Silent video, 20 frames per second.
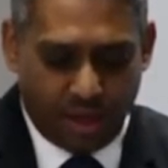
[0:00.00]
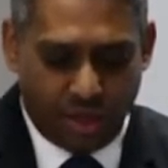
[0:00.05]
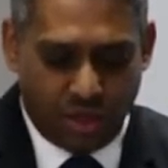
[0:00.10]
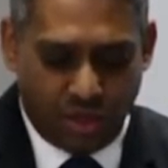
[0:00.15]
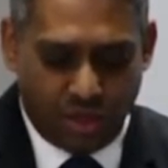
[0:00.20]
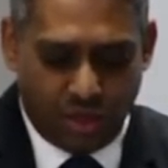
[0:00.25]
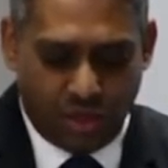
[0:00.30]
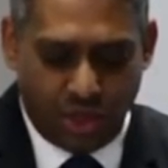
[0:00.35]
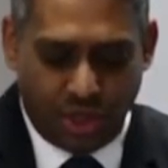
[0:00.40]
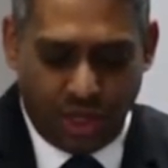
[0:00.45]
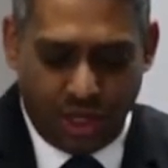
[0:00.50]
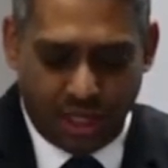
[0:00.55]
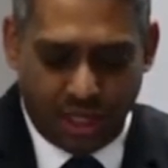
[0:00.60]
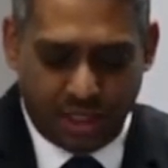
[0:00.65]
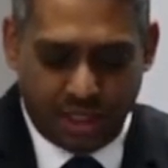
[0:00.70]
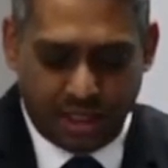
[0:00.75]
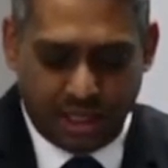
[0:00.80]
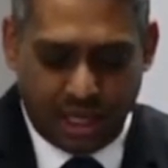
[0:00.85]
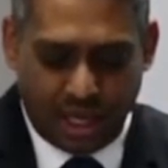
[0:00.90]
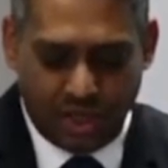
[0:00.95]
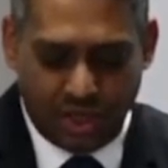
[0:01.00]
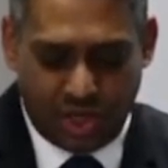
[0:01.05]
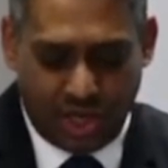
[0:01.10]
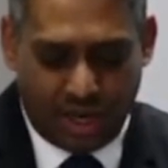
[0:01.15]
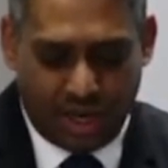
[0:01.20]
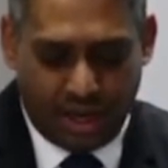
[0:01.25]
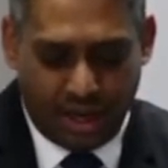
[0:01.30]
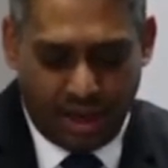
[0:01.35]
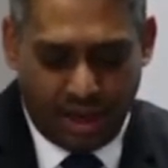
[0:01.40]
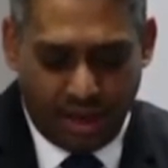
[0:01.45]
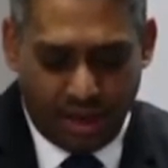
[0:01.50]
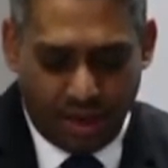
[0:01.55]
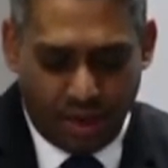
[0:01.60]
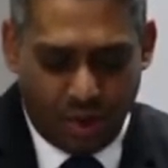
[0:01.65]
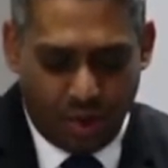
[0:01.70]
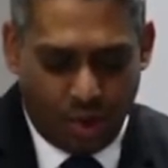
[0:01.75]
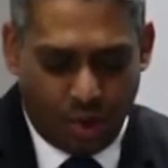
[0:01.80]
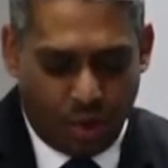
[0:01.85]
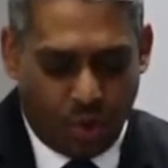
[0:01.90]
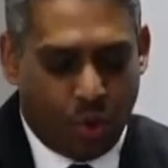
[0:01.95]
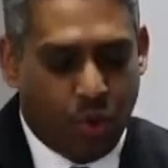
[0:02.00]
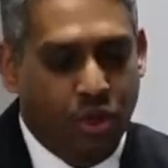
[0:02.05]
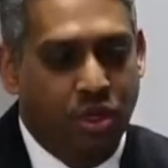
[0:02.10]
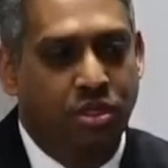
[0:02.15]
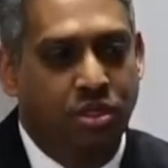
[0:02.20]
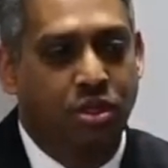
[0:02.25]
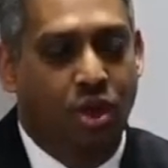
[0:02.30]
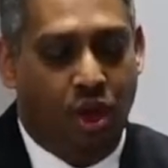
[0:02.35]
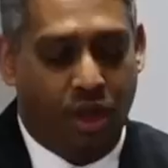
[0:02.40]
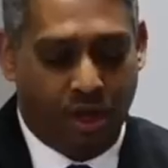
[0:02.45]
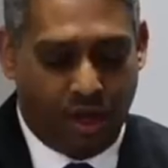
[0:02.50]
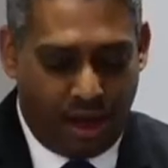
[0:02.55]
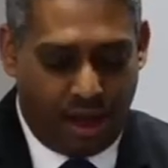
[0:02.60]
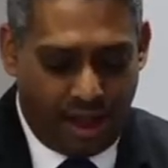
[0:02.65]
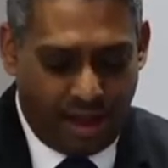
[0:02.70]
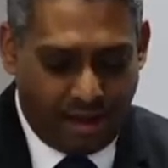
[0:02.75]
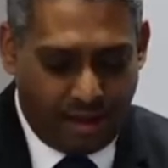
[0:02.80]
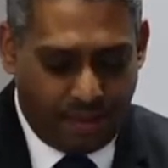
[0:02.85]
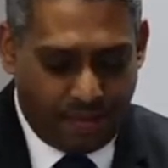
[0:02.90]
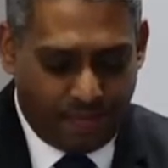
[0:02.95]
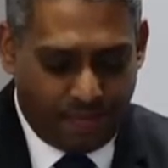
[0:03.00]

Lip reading: Junius Kanjeke, who is online,